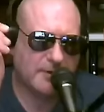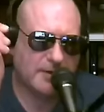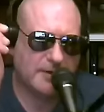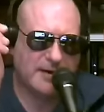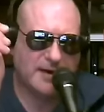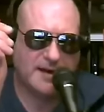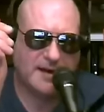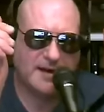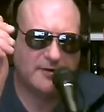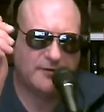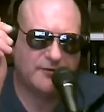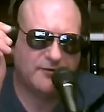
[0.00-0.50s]

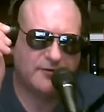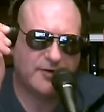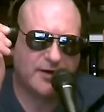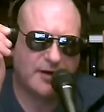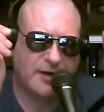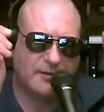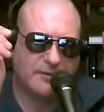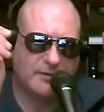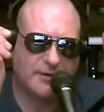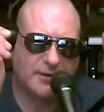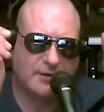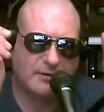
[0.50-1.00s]
gangs
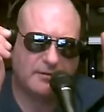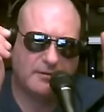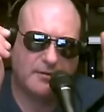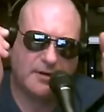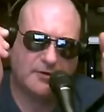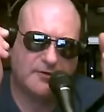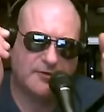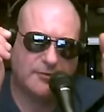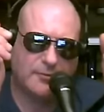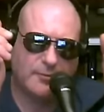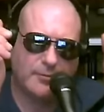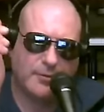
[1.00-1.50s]
down there
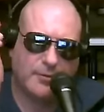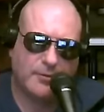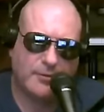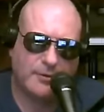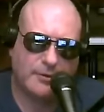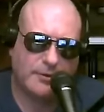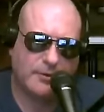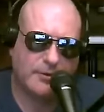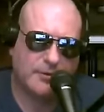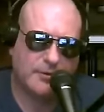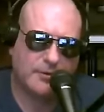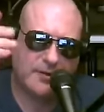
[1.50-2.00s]
across the
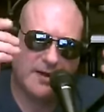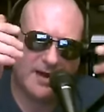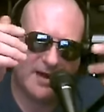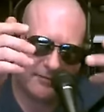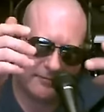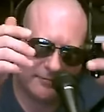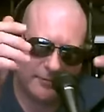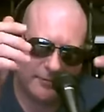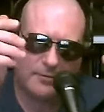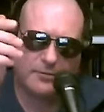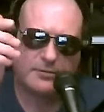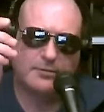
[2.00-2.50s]
border,
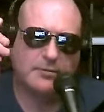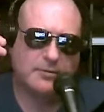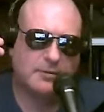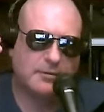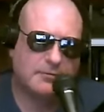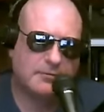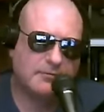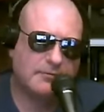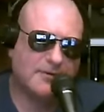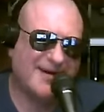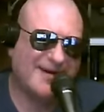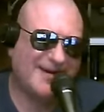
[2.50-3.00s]
after
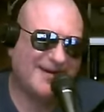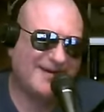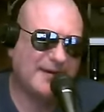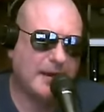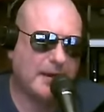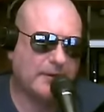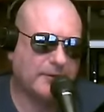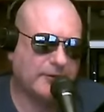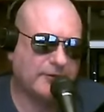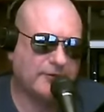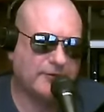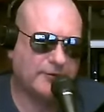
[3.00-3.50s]
writing
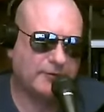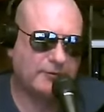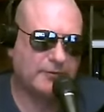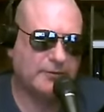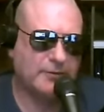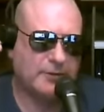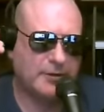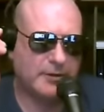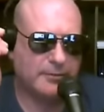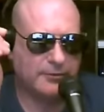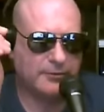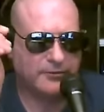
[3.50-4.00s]
down the
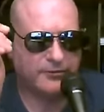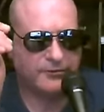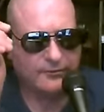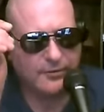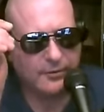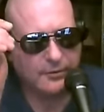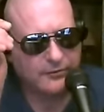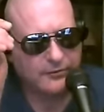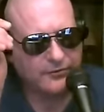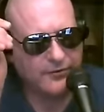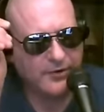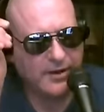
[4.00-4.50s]
serial numbers, of
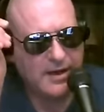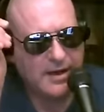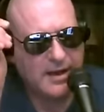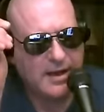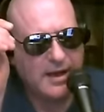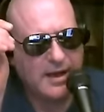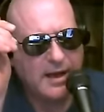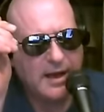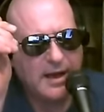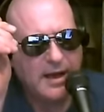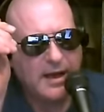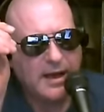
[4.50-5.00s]
course,
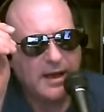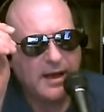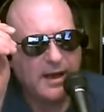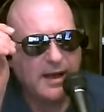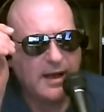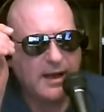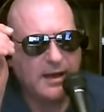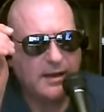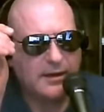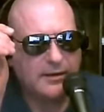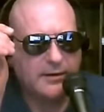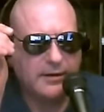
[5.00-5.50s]

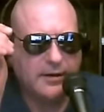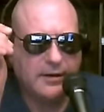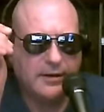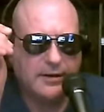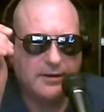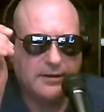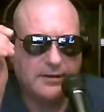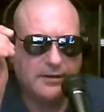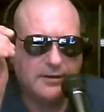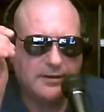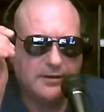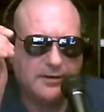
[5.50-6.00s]
and
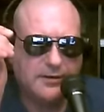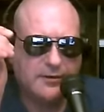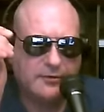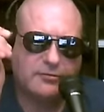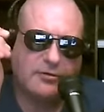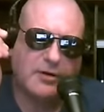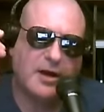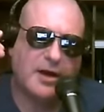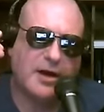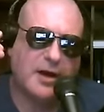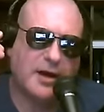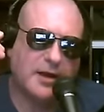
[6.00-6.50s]

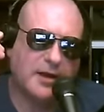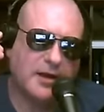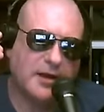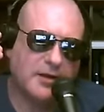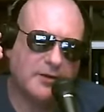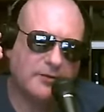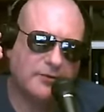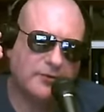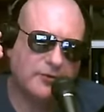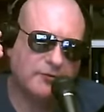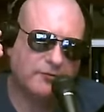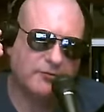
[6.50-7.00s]
trying
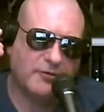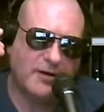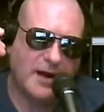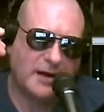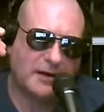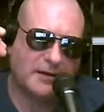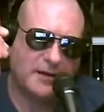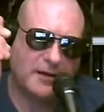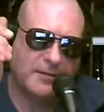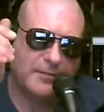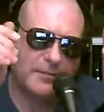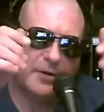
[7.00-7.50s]
to track
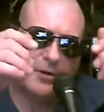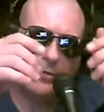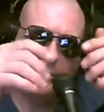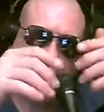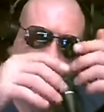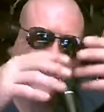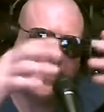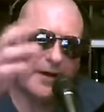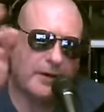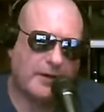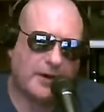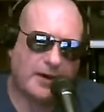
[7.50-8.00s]
them
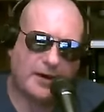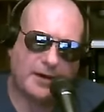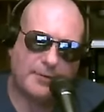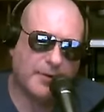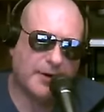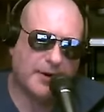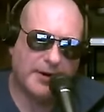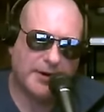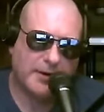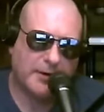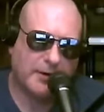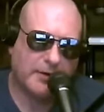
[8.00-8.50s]
without
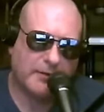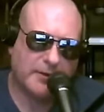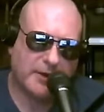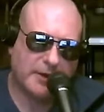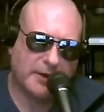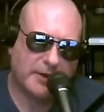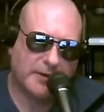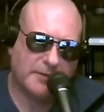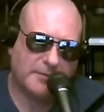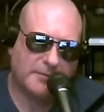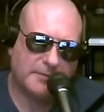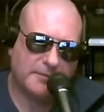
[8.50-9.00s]
anybody knowing.
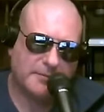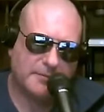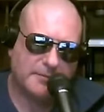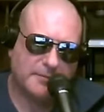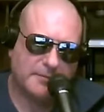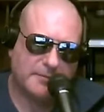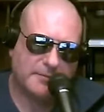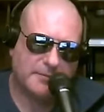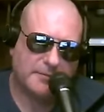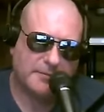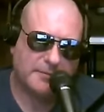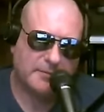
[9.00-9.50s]

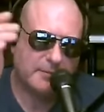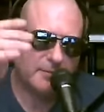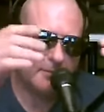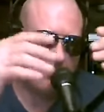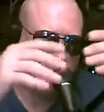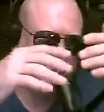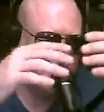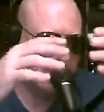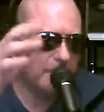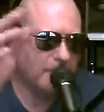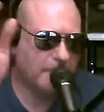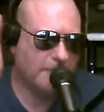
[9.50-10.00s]

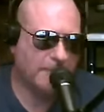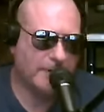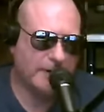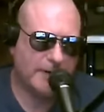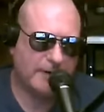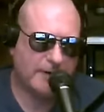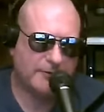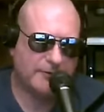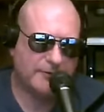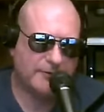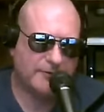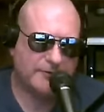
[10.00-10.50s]
Nobody
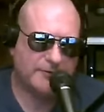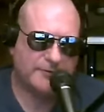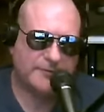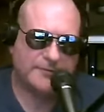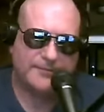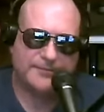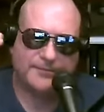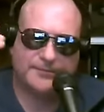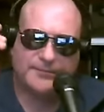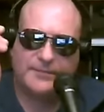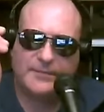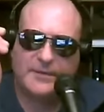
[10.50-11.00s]
knows.
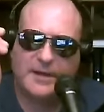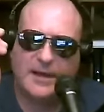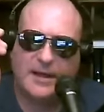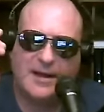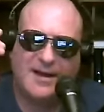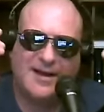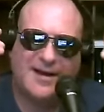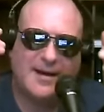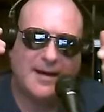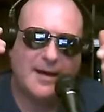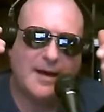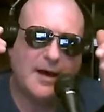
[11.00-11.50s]

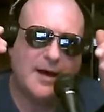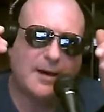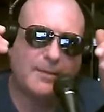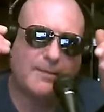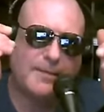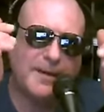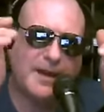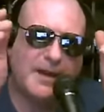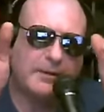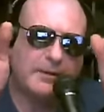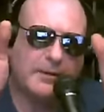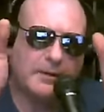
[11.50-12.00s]

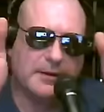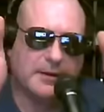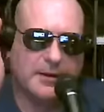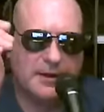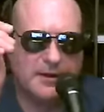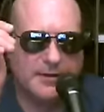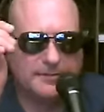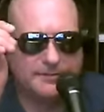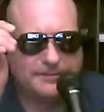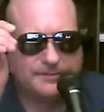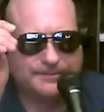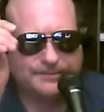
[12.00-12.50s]

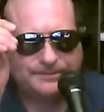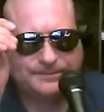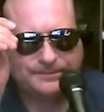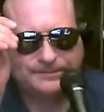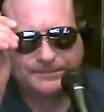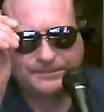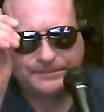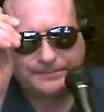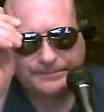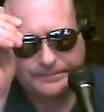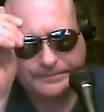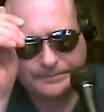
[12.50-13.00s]
Apparently,
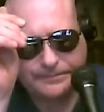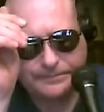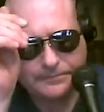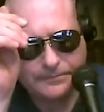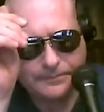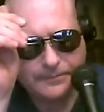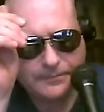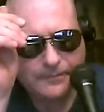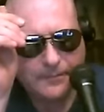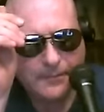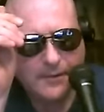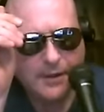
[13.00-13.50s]

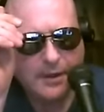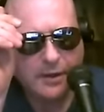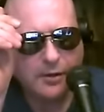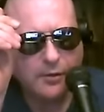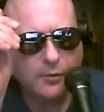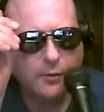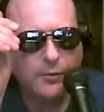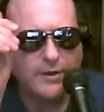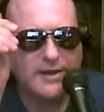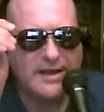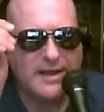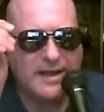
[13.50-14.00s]

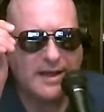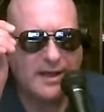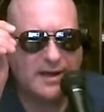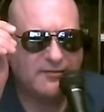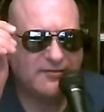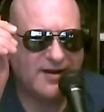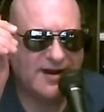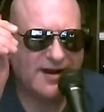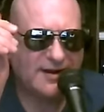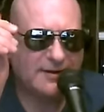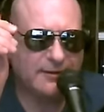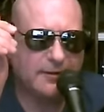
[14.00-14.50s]
we have
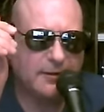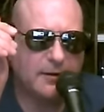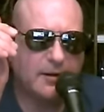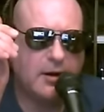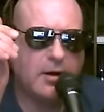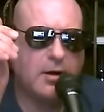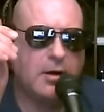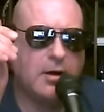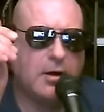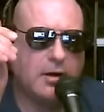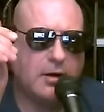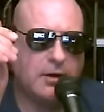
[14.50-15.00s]

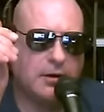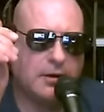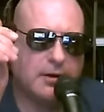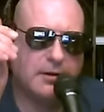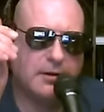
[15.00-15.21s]
long